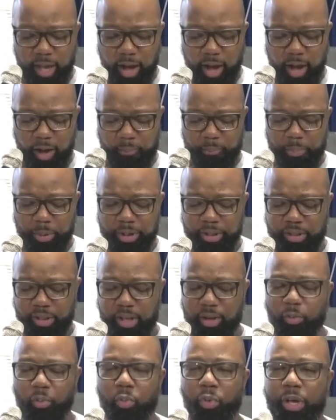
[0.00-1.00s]

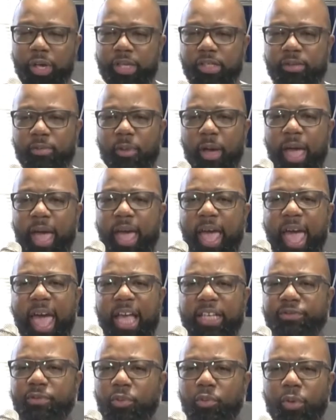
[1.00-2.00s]
the wisdom,
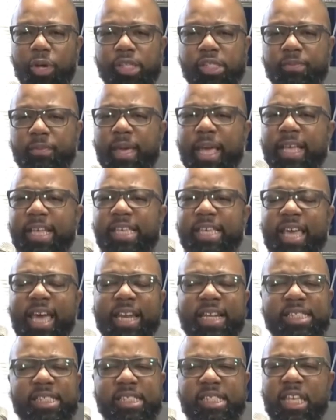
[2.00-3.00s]
asked for wisdom, and
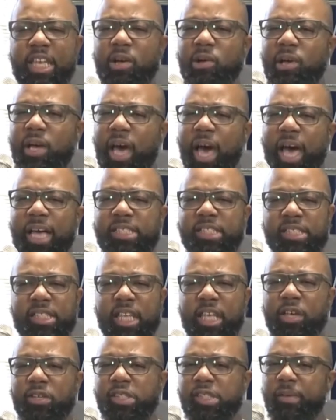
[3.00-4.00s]
yet and still God
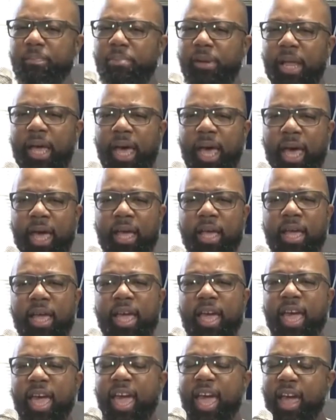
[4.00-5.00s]
still supplied
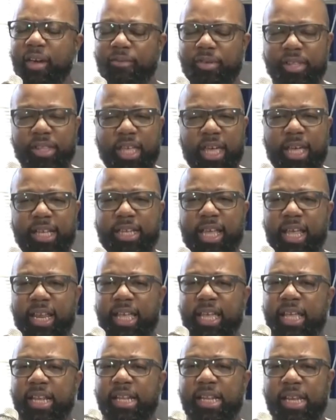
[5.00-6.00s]
everything that
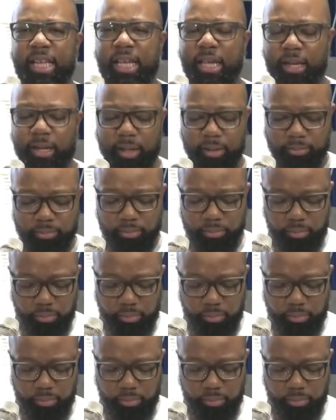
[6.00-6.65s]
he needed.